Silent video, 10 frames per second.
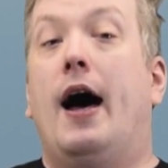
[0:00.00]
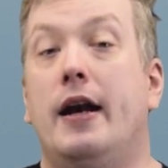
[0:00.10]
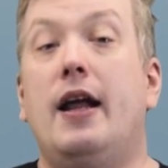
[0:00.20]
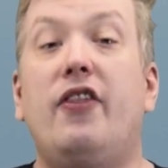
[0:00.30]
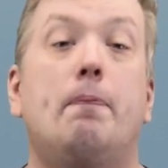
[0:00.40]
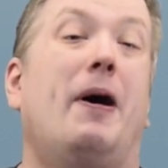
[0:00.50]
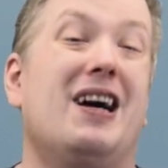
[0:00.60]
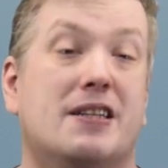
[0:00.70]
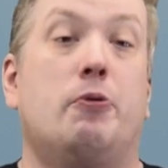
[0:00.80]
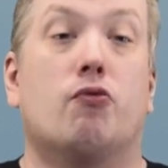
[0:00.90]
Another
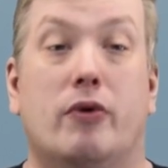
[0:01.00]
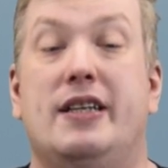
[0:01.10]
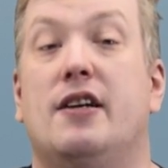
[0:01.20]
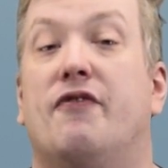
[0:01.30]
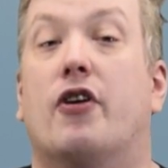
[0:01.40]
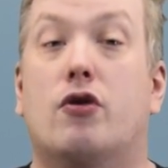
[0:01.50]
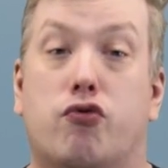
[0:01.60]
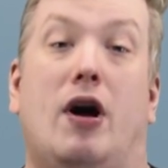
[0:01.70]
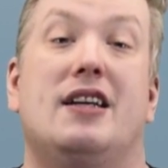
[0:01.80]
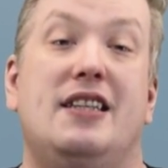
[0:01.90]
possible reason for
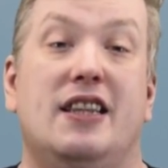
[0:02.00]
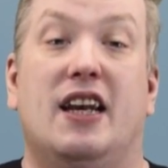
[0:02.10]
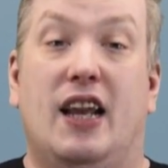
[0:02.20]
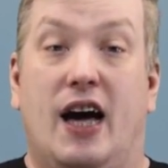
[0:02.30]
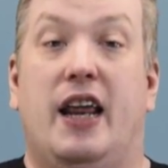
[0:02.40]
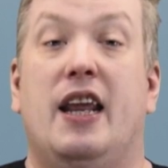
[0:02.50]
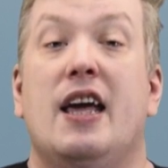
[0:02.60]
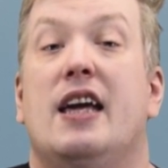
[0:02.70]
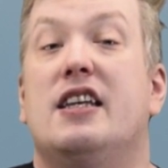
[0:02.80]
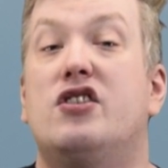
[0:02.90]
crossing the line
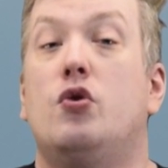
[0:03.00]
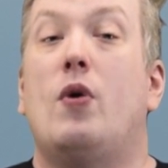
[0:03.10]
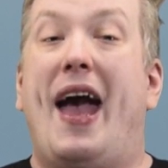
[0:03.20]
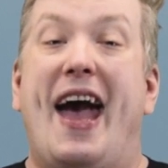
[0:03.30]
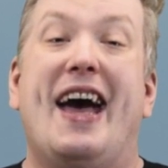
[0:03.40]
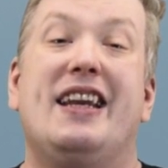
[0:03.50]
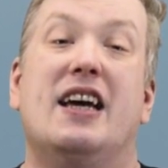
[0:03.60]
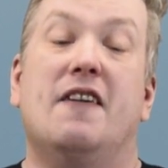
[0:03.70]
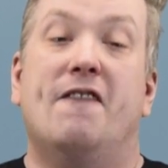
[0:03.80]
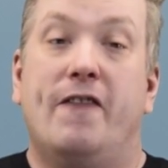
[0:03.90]
is to add
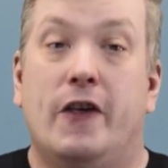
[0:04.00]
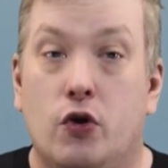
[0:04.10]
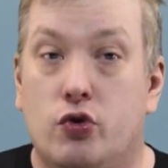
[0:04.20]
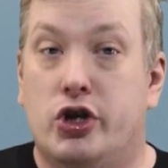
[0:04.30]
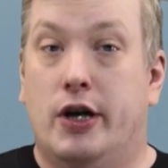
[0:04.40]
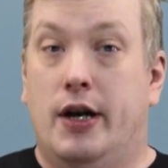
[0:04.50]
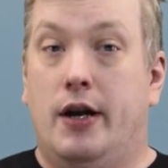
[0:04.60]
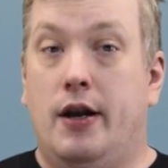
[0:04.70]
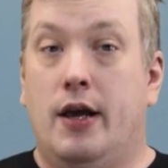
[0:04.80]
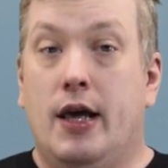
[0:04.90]
confusion.
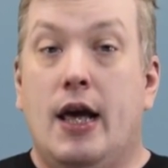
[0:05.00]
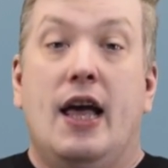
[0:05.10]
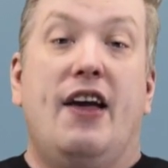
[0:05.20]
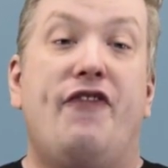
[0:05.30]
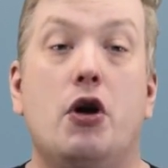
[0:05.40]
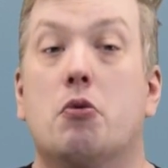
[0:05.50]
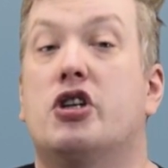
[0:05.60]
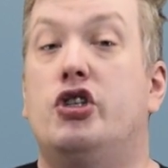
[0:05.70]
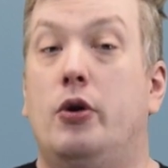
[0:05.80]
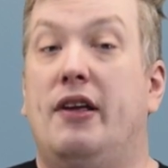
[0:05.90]
If you were
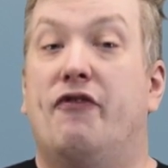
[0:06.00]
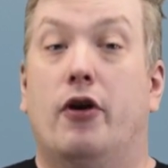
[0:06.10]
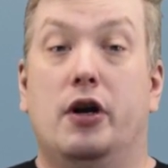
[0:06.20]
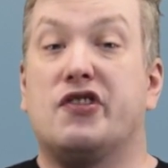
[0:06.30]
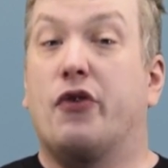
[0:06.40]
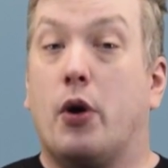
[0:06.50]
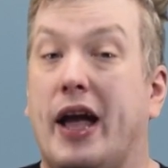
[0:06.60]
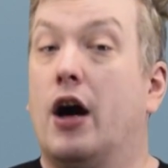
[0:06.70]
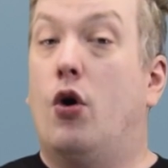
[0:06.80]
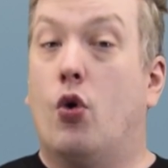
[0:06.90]
shooting footage for
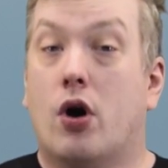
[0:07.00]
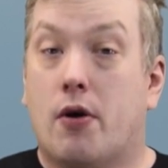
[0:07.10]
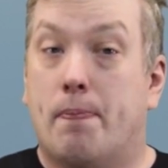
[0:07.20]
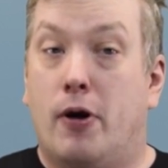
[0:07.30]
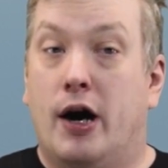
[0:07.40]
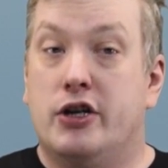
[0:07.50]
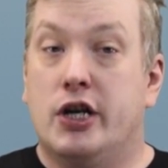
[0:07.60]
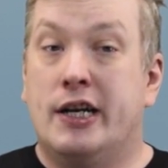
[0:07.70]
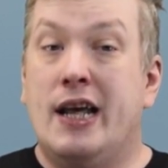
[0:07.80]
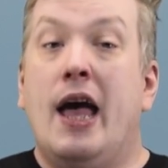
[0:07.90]
a horror
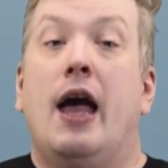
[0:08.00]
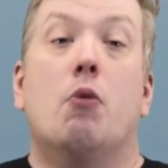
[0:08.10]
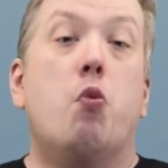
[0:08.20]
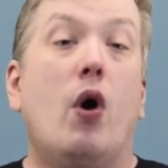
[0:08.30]
project and